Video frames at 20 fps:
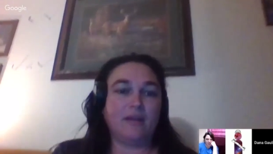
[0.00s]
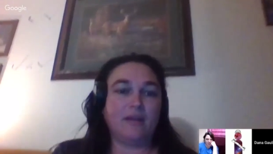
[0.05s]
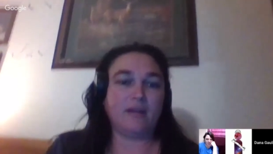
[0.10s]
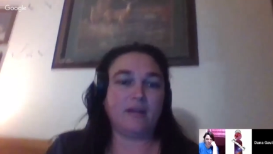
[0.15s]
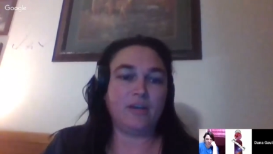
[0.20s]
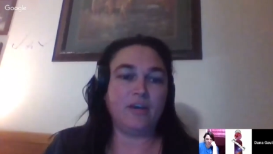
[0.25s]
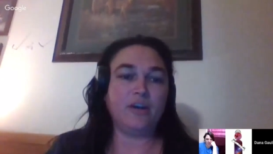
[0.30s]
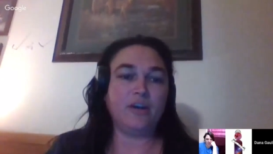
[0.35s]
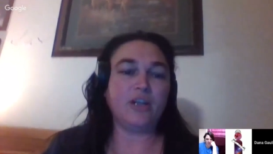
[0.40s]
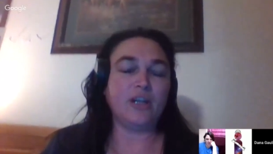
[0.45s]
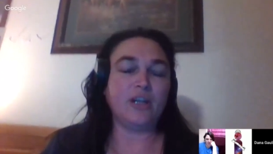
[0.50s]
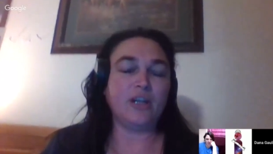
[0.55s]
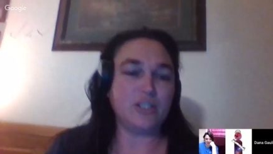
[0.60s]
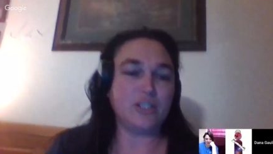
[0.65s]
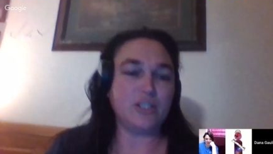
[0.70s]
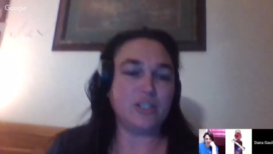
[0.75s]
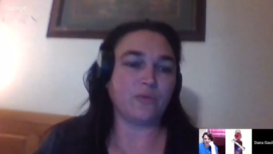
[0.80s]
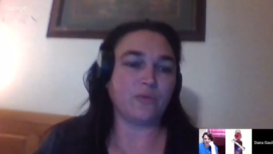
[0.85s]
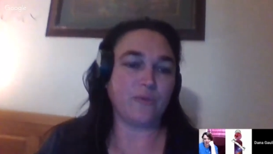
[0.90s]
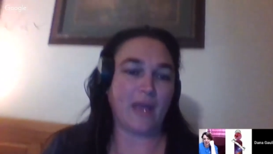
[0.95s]
you're going to
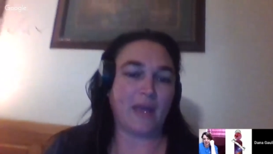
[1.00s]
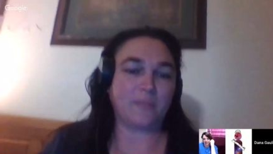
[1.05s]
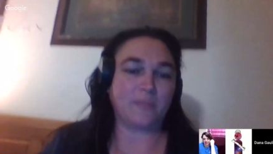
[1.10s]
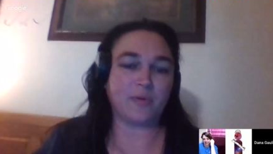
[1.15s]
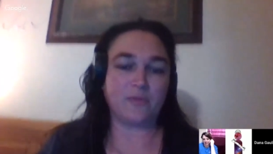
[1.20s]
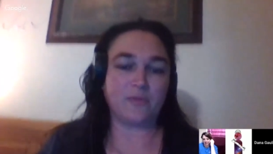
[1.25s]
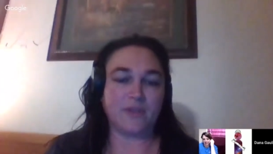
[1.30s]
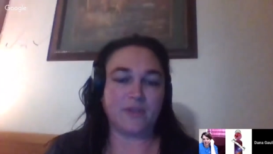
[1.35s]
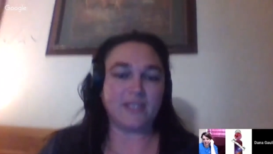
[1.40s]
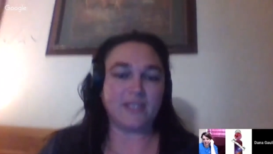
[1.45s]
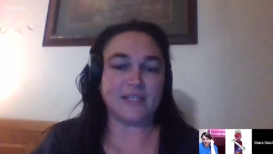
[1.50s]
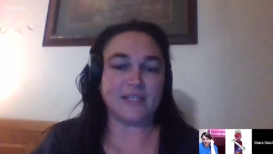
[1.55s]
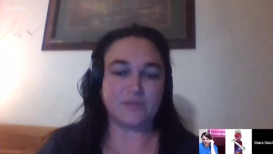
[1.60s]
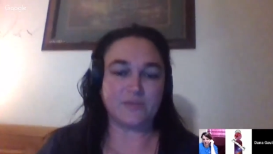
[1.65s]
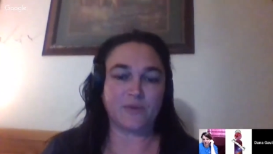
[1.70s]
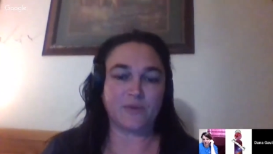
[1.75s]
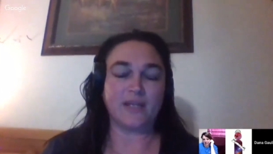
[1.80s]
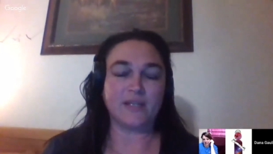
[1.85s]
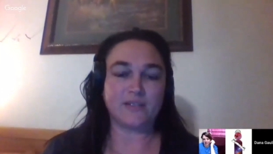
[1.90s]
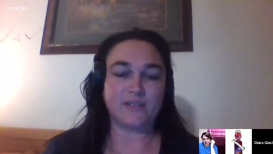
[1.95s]
do a rapid release,
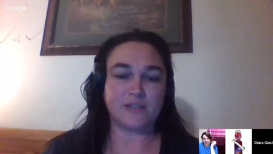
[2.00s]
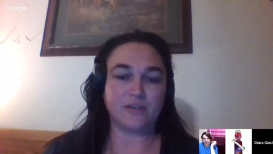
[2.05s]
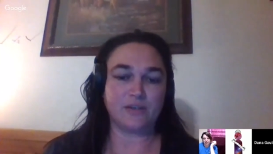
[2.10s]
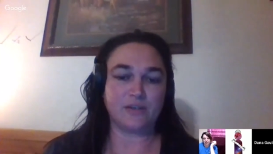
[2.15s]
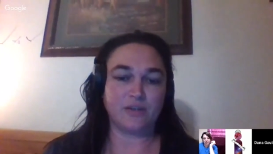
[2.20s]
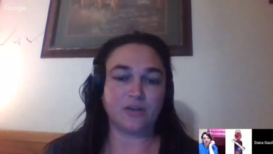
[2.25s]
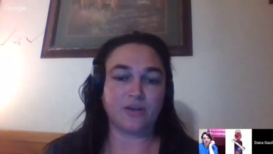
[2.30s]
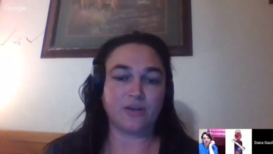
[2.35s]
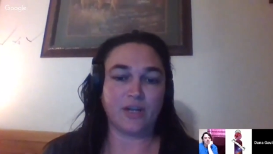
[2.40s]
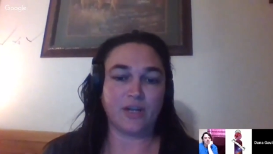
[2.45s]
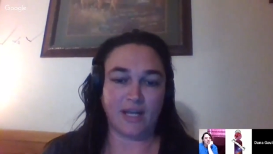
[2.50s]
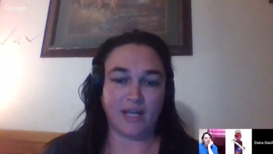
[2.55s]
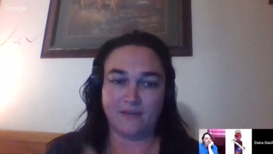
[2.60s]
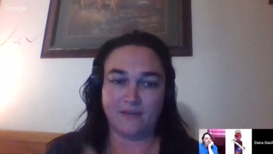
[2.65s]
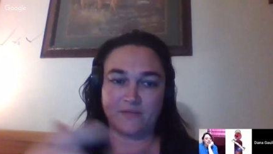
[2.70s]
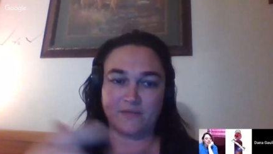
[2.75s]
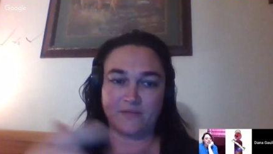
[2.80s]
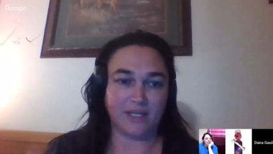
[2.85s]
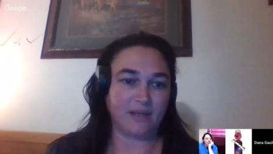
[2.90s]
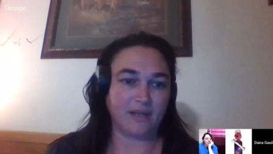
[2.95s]
right? So you're going to have
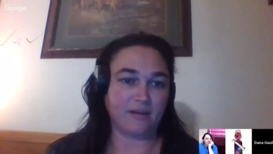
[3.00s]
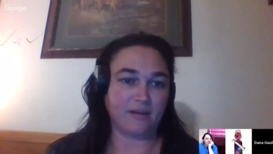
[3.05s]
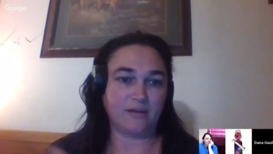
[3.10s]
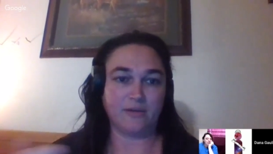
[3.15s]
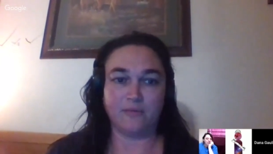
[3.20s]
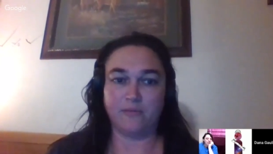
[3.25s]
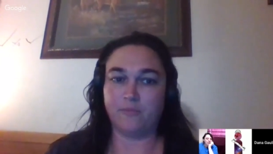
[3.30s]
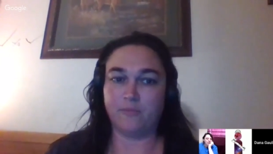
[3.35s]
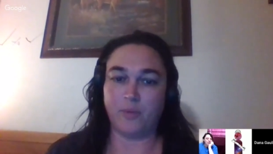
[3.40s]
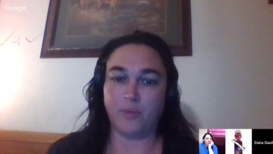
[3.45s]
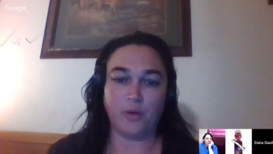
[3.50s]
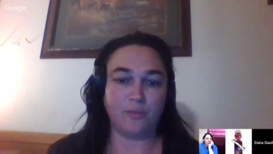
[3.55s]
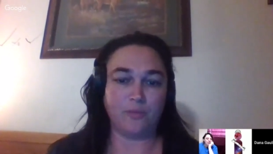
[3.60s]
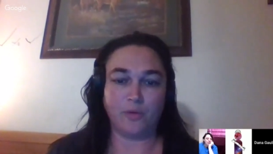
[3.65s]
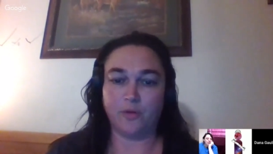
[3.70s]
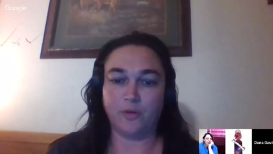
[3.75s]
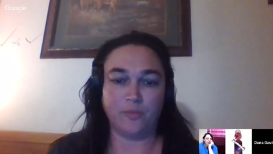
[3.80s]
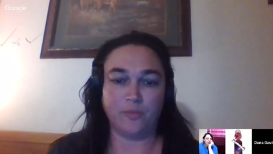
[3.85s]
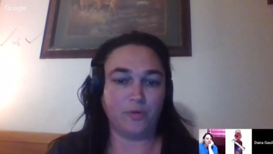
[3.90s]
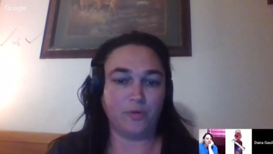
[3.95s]
like boom,
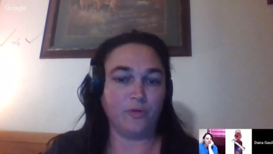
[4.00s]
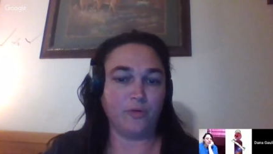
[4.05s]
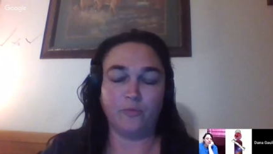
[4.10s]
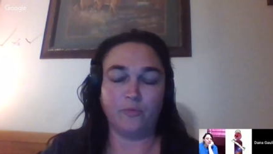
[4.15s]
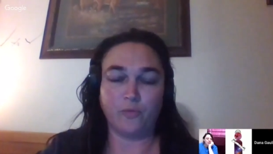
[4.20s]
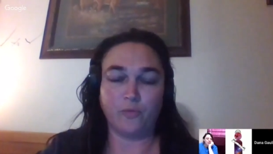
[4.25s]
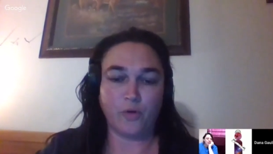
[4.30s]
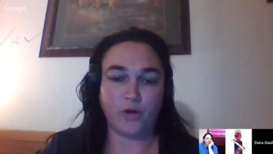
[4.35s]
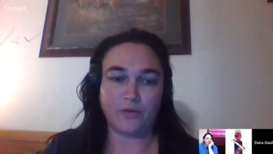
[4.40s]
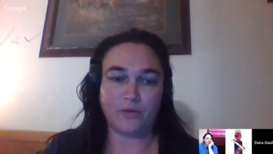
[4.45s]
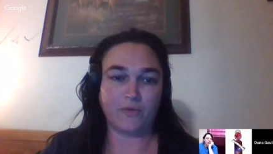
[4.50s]
boom, boom, one